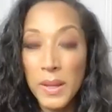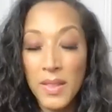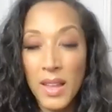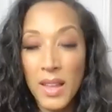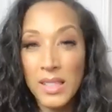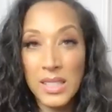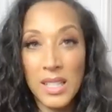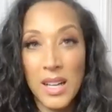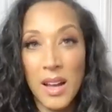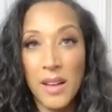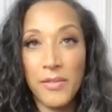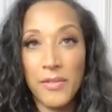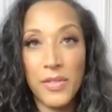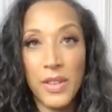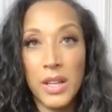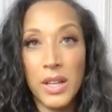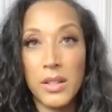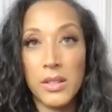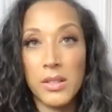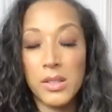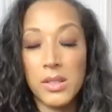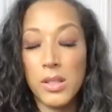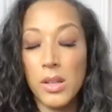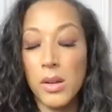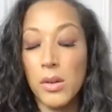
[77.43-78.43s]
That's not fair.
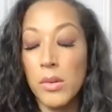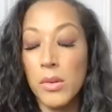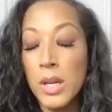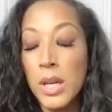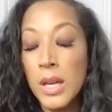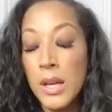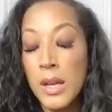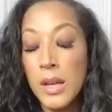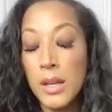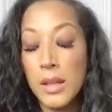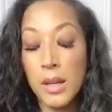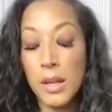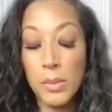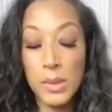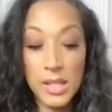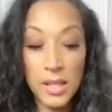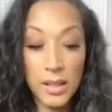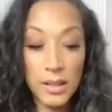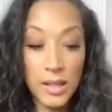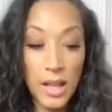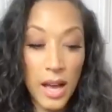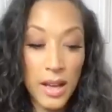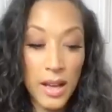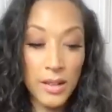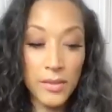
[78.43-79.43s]
So there was a
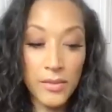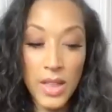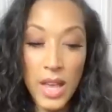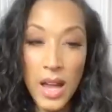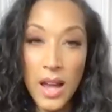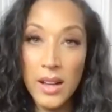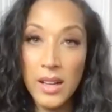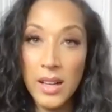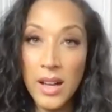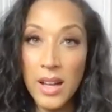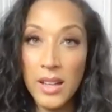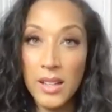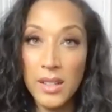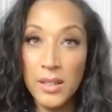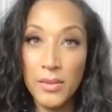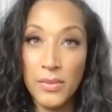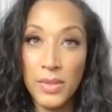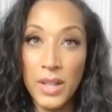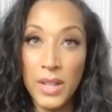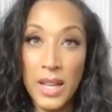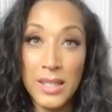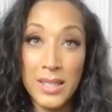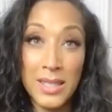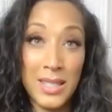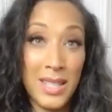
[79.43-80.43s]
lot of that kind of
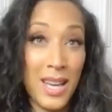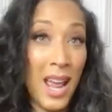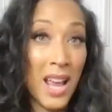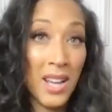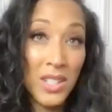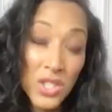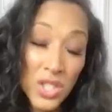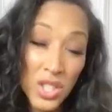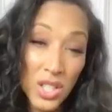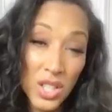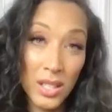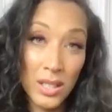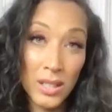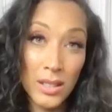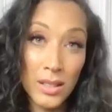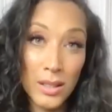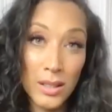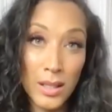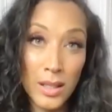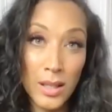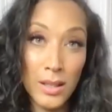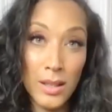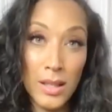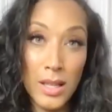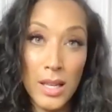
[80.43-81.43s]
like tension
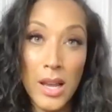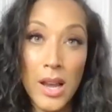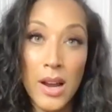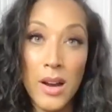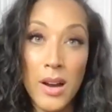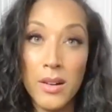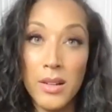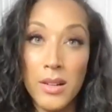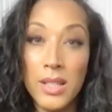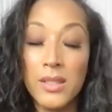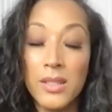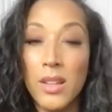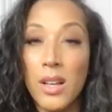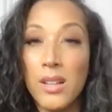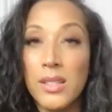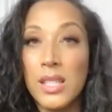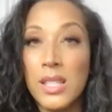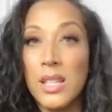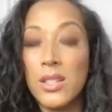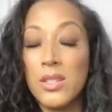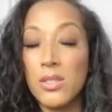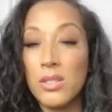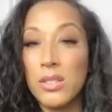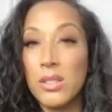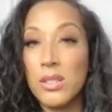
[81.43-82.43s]
in the air in mm. Los
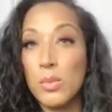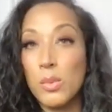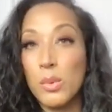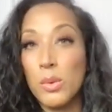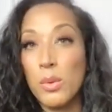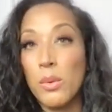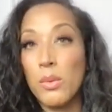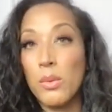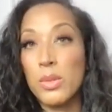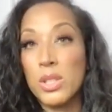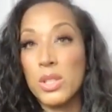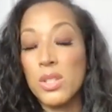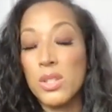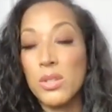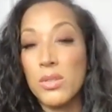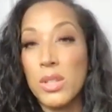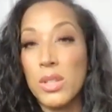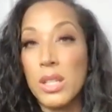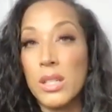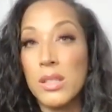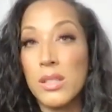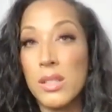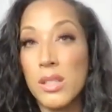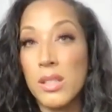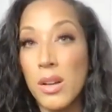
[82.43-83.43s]
Angeles when we were
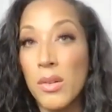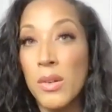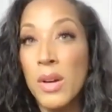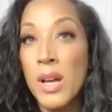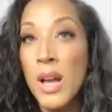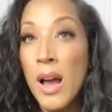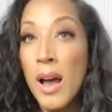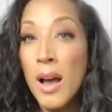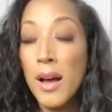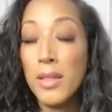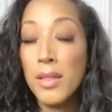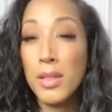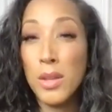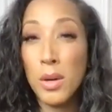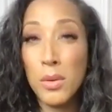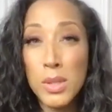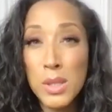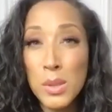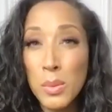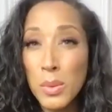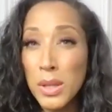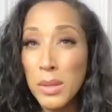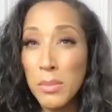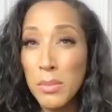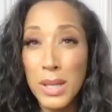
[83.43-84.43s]
shooting. So those
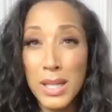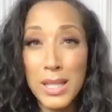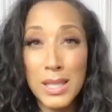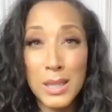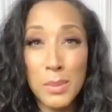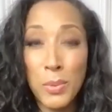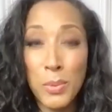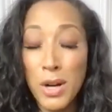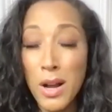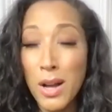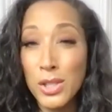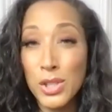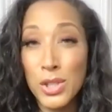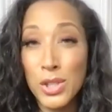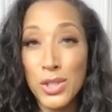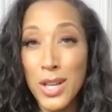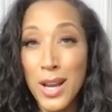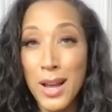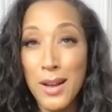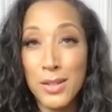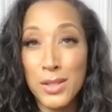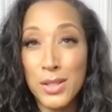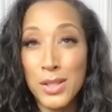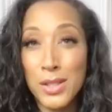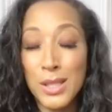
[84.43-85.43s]
were the biggest production
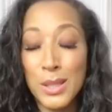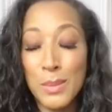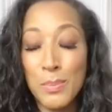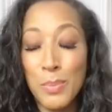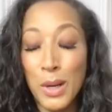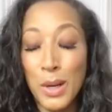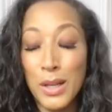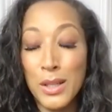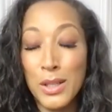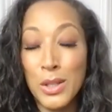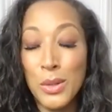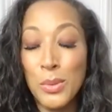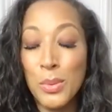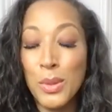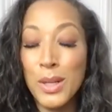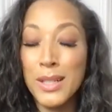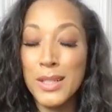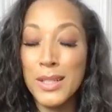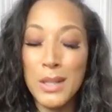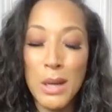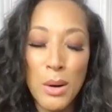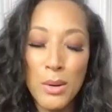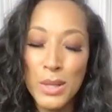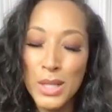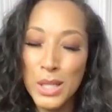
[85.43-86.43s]
challenges, but you wouldn't
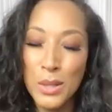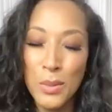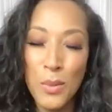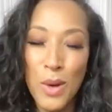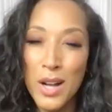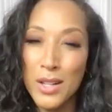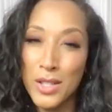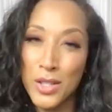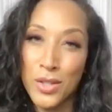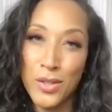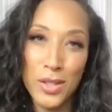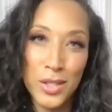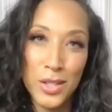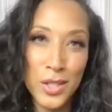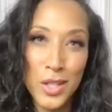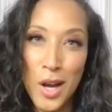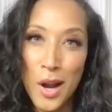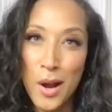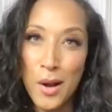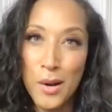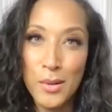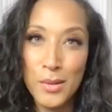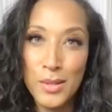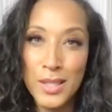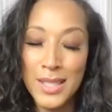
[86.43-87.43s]
know it to watch the
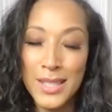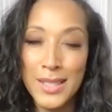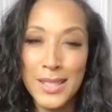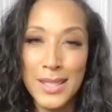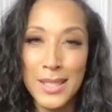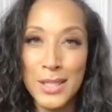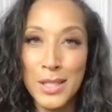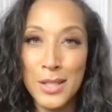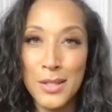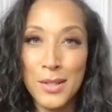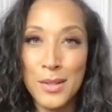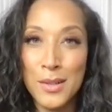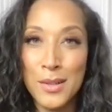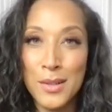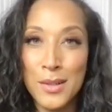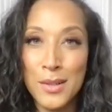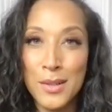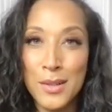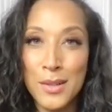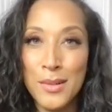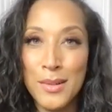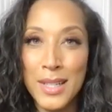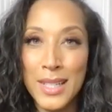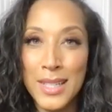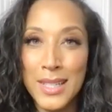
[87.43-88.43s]
show. Season two yeah.
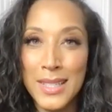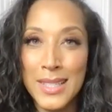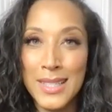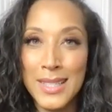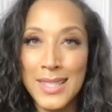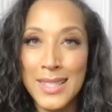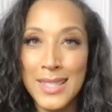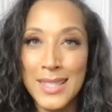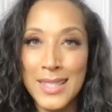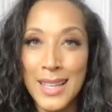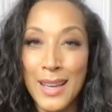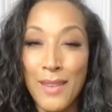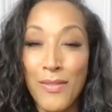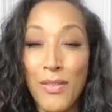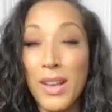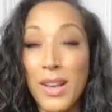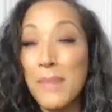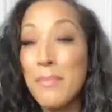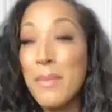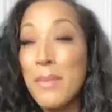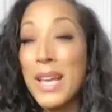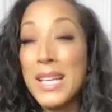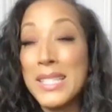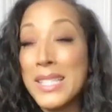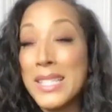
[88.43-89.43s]
Oh. is, if I
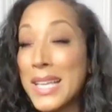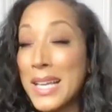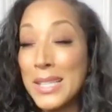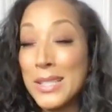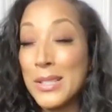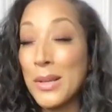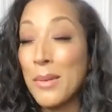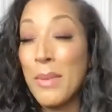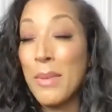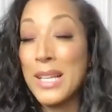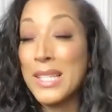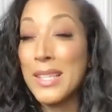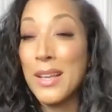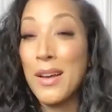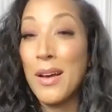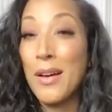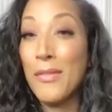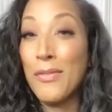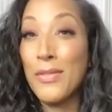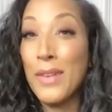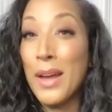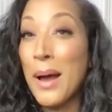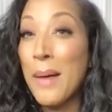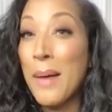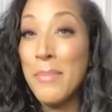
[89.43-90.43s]
may say so
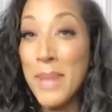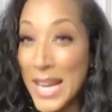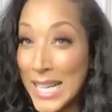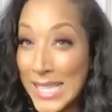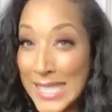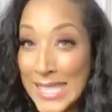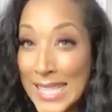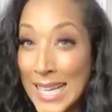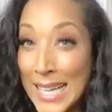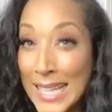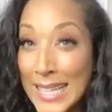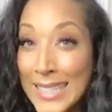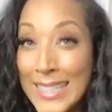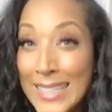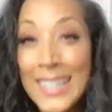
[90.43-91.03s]
myself, amazing.